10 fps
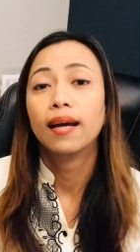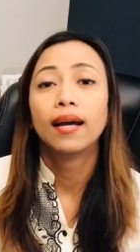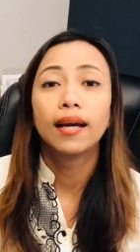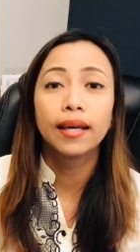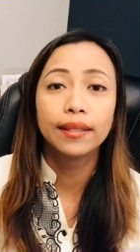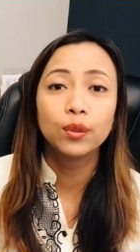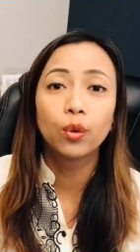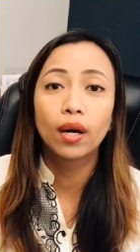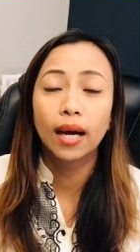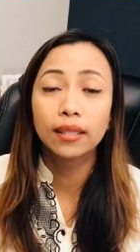and you
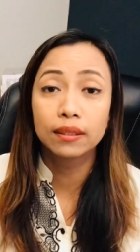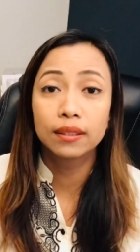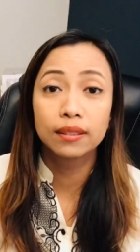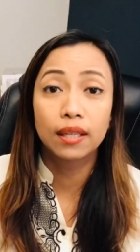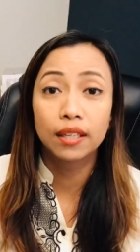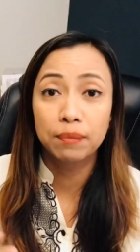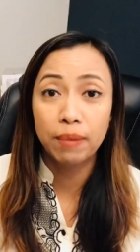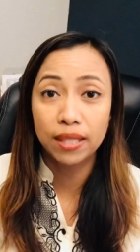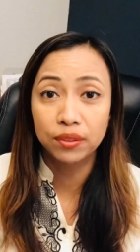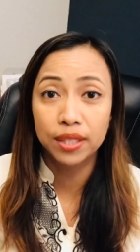are under the
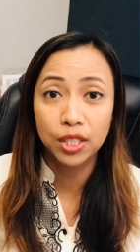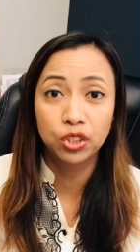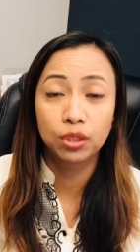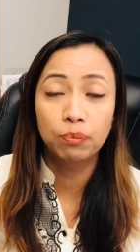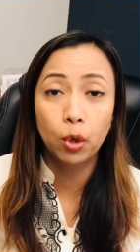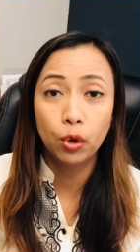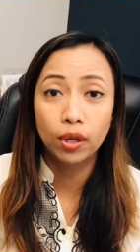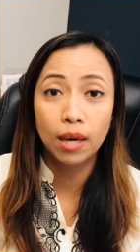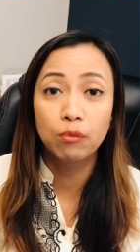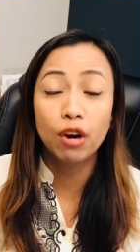repatriation
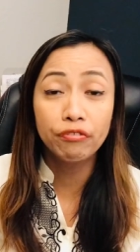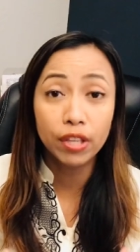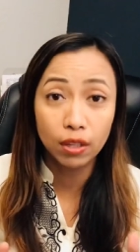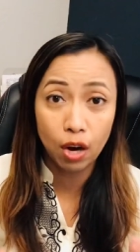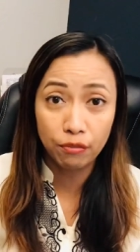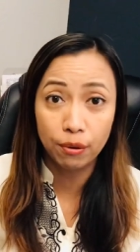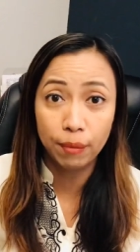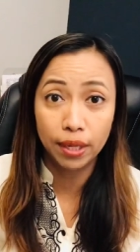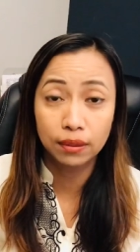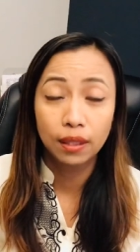program of the
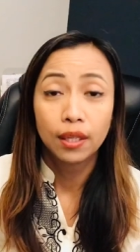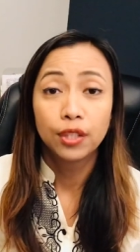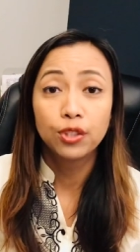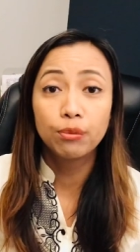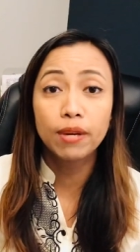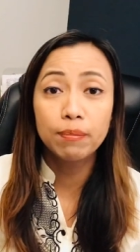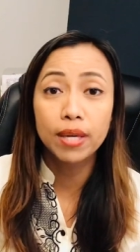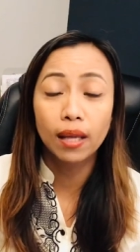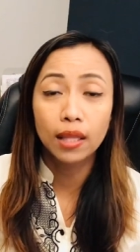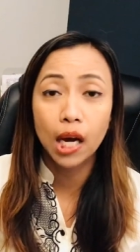government, you may be
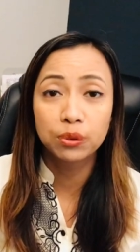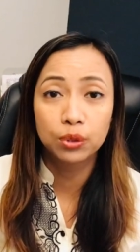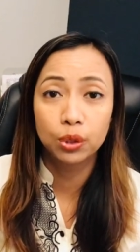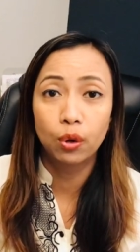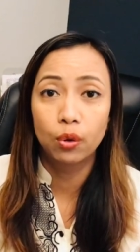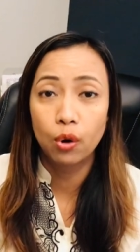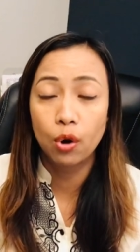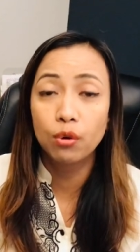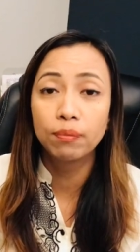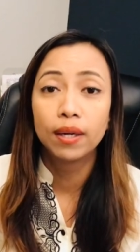allowed to go
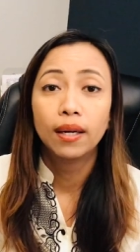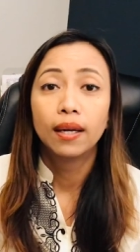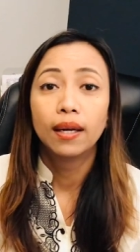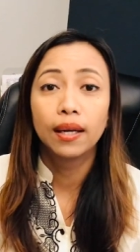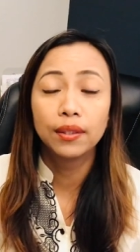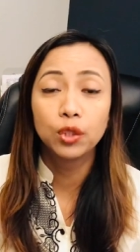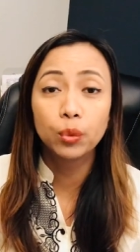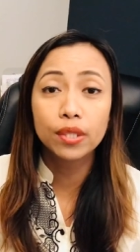home, and you will